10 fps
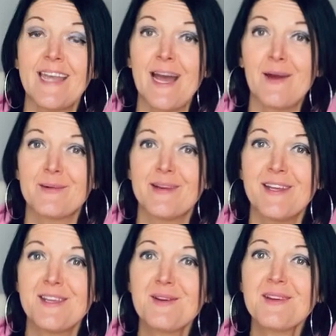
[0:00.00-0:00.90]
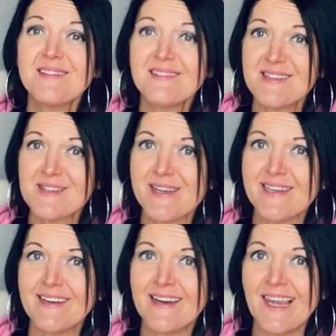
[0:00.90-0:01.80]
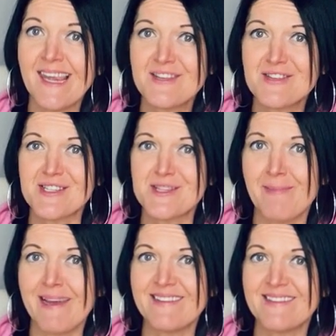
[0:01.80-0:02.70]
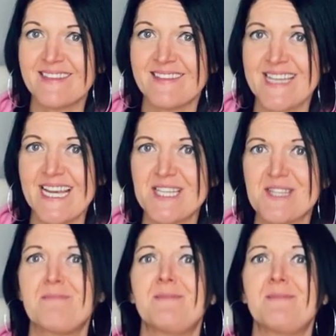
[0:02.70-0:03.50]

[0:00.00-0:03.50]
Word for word: Now, are you considering a literature-based dissertation,